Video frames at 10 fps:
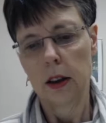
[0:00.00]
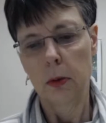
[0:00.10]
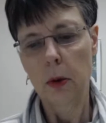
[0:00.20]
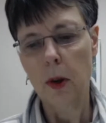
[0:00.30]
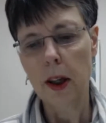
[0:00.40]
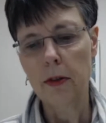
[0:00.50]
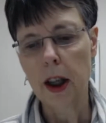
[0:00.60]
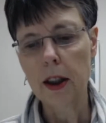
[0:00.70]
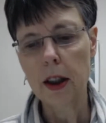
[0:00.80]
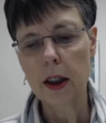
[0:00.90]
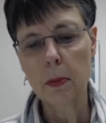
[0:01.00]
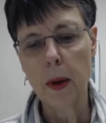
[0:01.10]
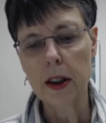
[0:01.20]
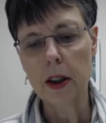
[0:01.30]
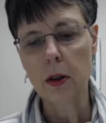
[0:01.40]
When one of London's
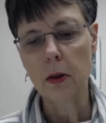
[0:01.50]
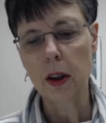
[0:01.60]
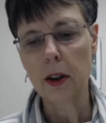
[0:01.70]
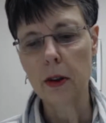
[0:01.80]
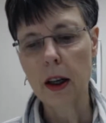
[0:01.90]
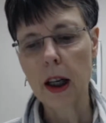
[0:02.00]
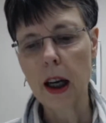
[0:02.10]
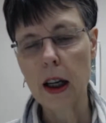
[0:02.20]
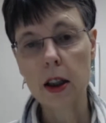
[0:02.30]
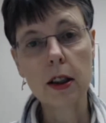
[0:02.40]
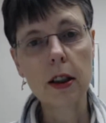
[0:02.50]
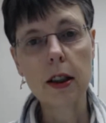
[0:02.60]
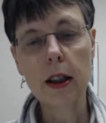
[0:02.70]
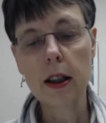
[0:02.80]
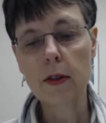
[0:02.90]
best known literary
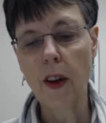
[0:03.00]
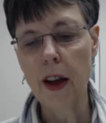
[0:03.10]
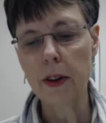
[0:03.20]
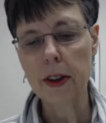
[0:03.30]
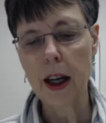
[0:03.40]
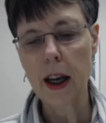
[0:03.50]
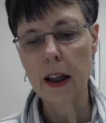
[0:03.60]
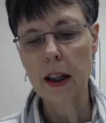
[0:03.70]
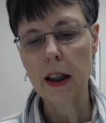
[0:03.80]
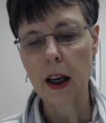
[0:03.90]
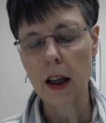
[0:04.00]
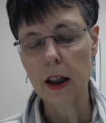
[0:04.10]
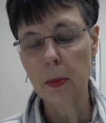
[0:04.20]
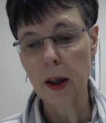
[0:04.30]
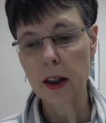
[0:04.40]
agents is found dead in
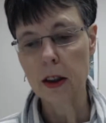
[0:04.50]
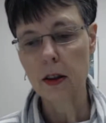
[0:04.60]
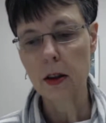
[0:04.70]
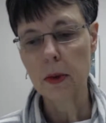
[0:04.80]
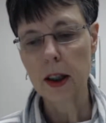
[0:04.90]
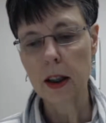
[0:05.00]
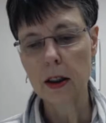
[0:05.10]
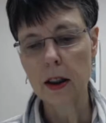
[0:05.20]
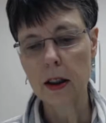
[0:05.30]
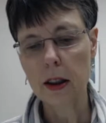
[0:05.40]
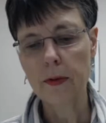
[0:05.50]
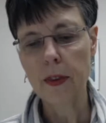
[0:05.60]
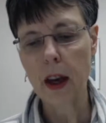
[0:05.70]
unexplained circumstances,